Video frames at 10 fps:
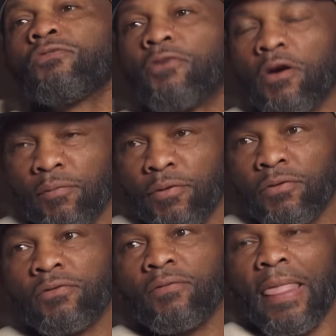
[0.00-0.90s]

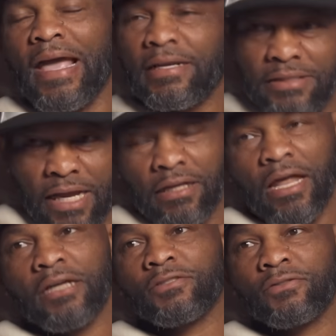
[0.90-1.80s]
verbal, and
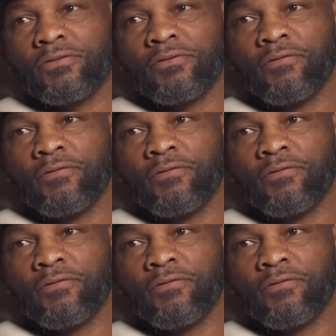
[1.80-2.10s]
psychological.